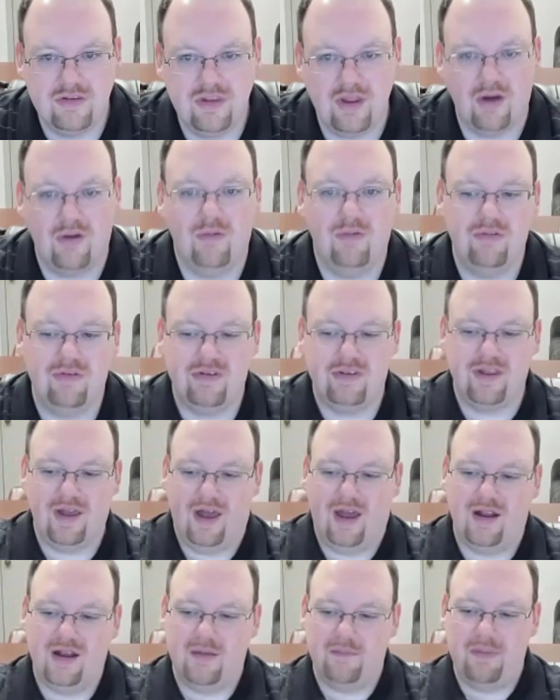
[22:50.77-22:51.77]
Don't
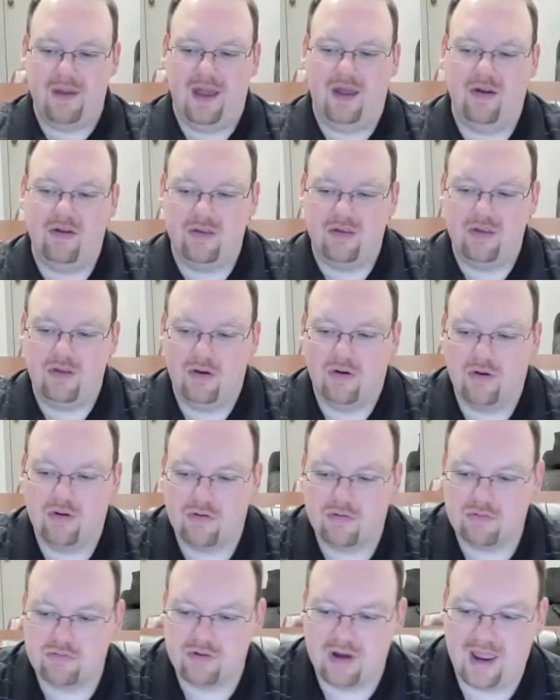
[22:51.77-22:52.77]
talk about
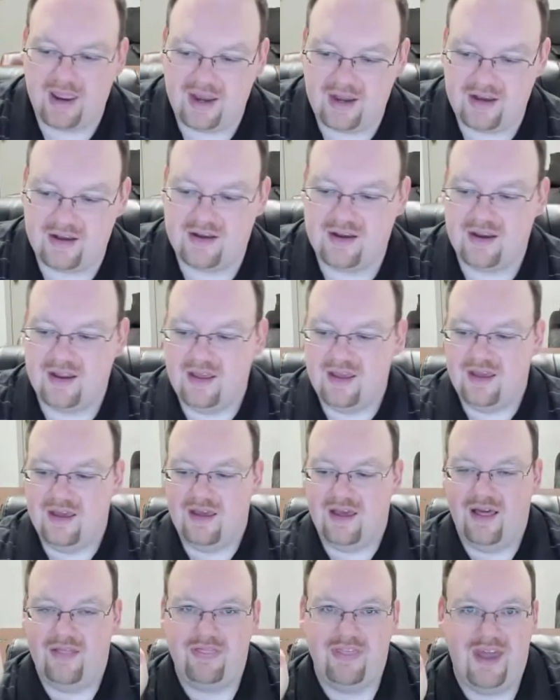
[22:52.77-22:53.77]
your rank.
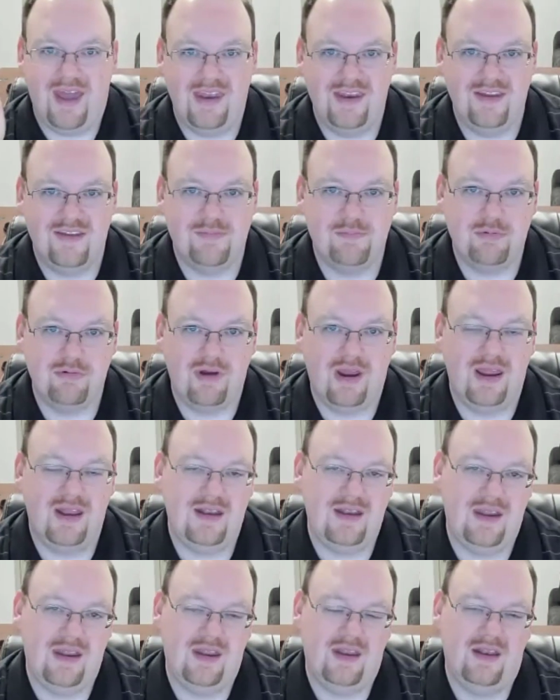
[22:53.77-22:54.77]
That is
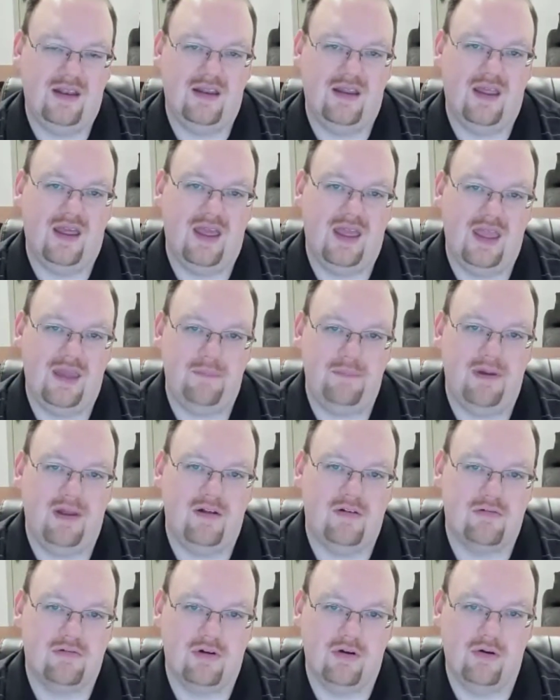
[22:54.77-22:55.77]
breaking
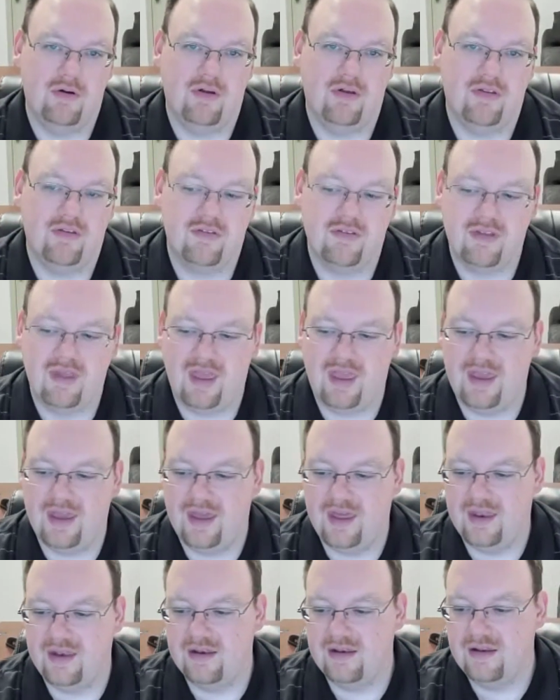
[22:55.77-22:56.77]
APPIC rules.
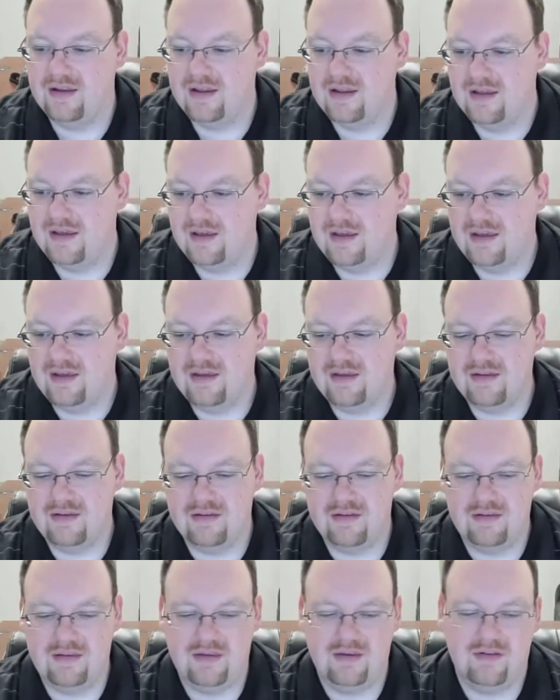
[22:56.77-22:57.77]
And,
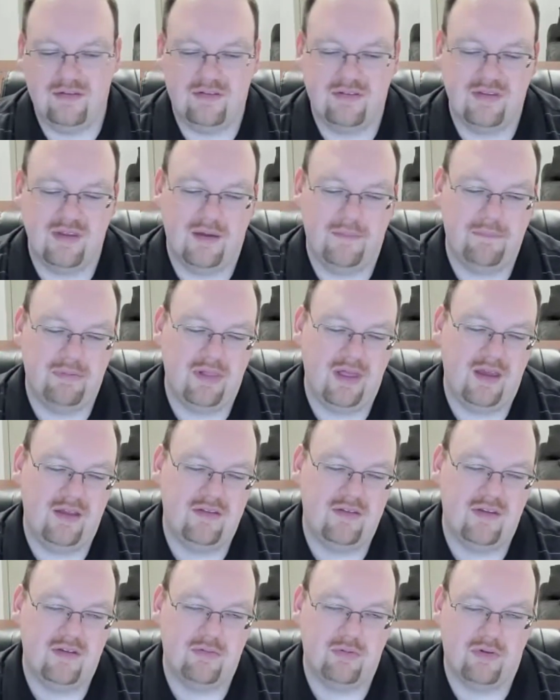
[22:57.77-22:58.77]
you know, some
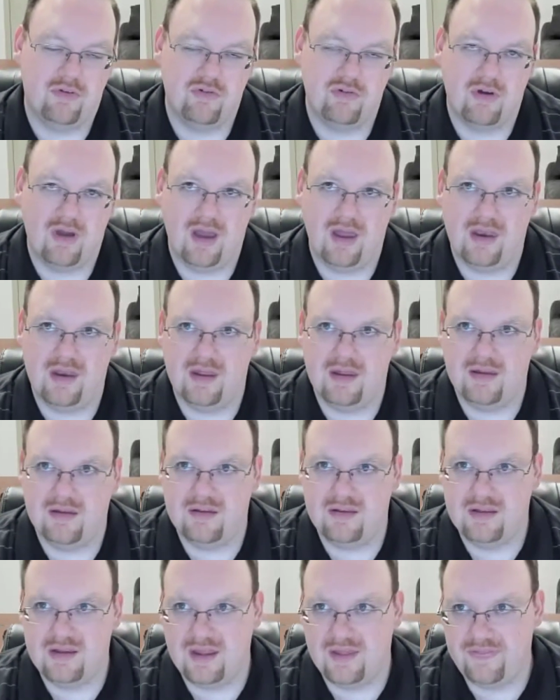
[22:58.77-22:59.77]
places will try to
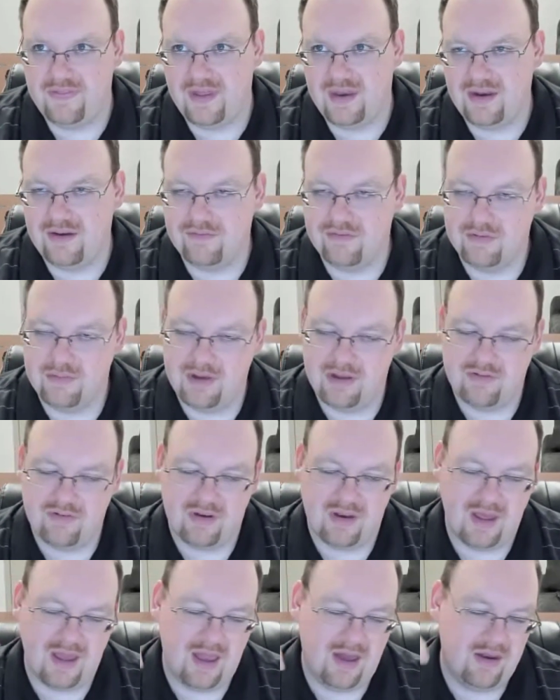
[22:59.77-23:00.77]
get that
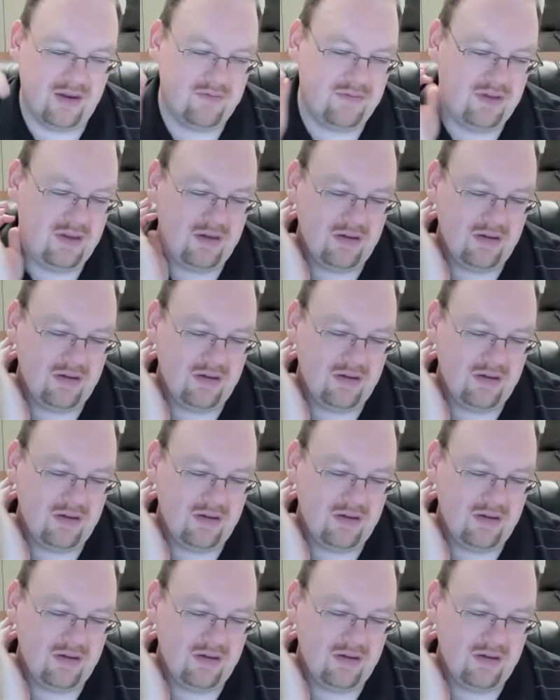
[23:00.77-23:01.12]
information out of